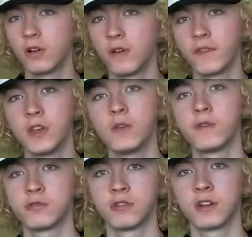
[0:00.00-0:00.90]
a review
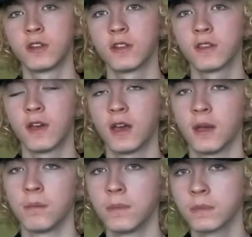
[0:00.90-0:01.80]
for another
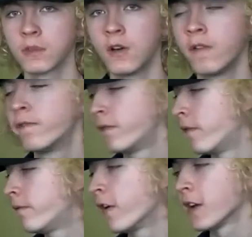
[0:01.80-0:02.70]
time.
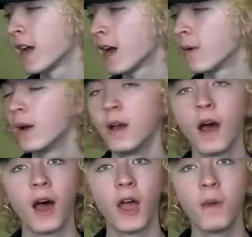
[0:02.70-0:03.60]
For now,
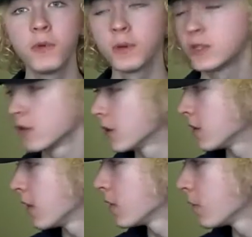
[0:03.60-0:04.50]
I hope you
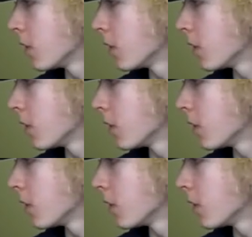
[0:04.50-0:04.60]
enjoyed this